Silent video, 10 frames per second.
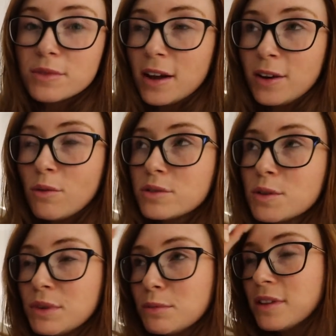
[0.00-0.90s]
I know
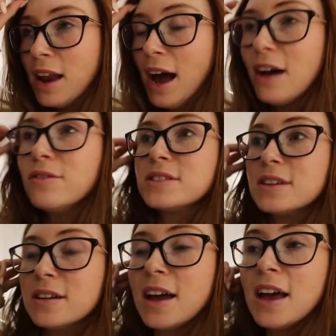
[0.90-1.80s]
some people that have
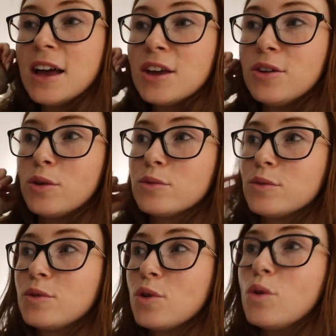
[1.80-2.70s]
to, you
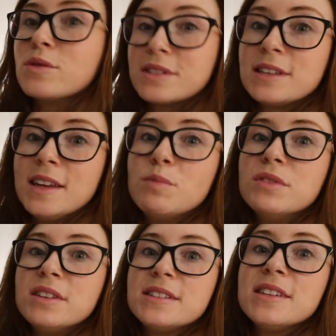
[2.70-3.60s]
know, go to sleep
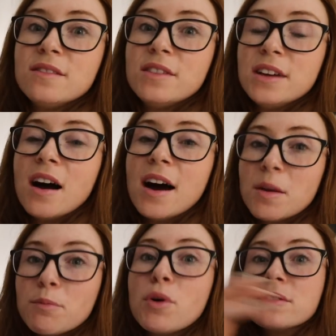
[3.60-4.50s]
with the TV on,
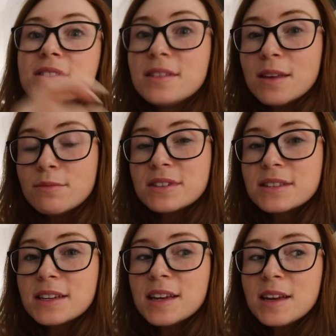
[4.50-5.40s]
it puts them to
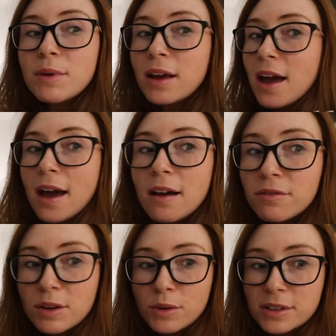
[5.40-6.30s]
sleep. Like,
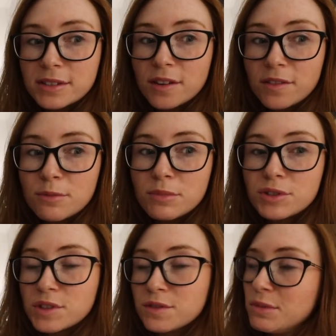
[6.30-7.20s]
everyone is different,
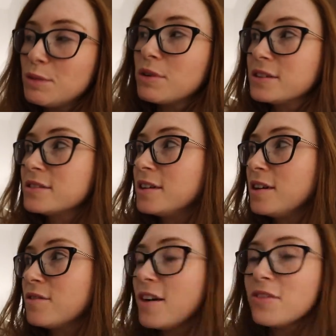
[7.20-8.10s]
but just for me personally,
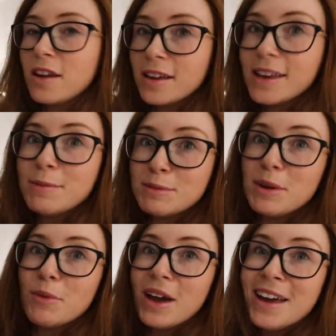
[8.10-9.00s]
I find that it keeps
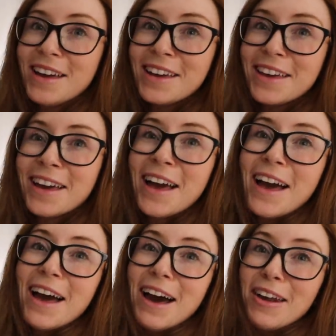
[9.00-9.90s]
me awake
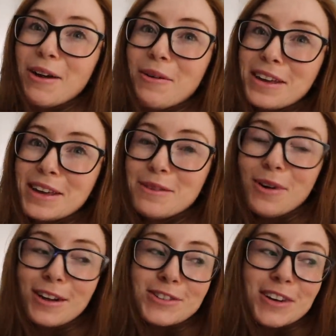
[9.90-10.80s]
and I want to keep
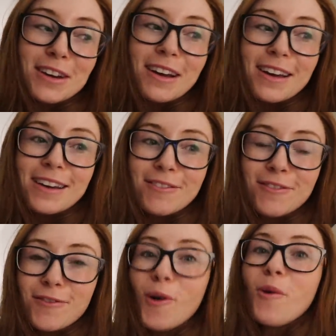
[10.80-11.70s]
watching like
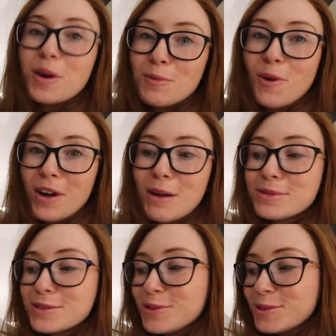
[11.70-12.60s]
4 more
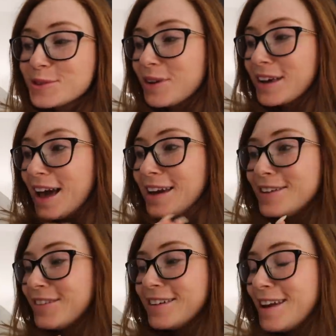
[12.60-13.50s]
episodes, so I can't
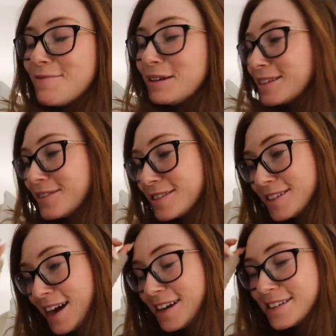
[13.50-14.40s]
even let myself
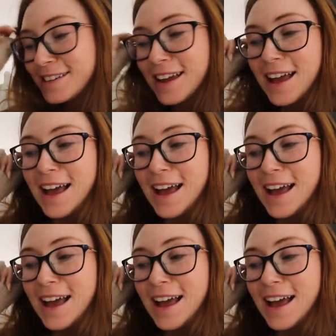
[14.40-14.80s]
start.